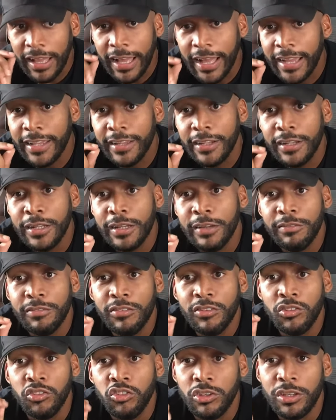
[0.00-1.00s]
high
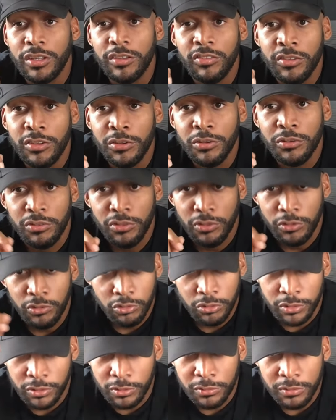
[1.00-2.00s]
enough to just use the
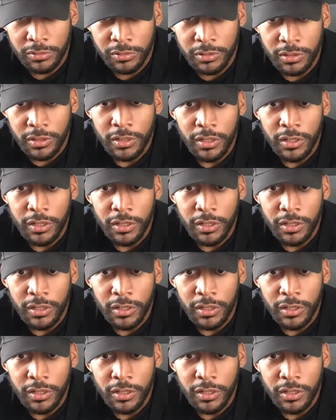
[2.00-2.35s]
drone,